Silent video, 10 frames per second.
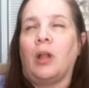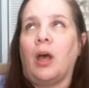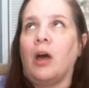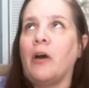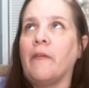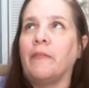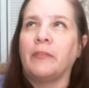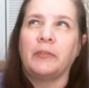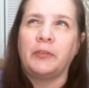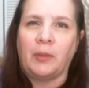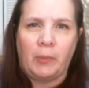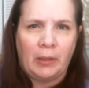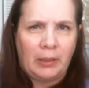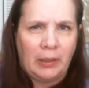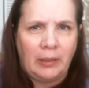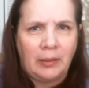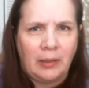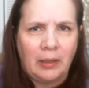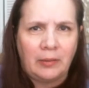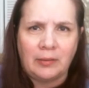of something like
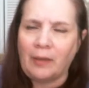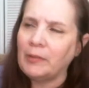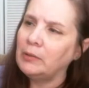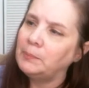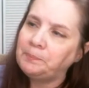1987.